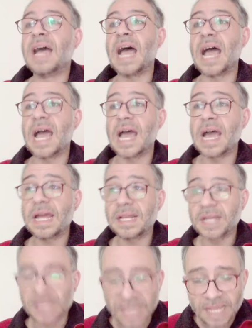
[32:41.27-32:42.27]

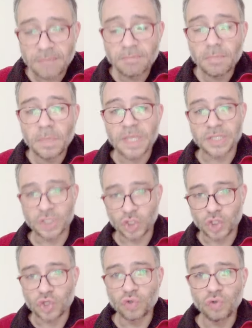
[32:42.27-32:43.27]
a claim is
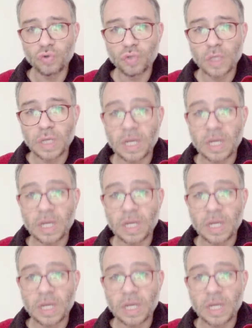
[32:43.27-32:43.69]
true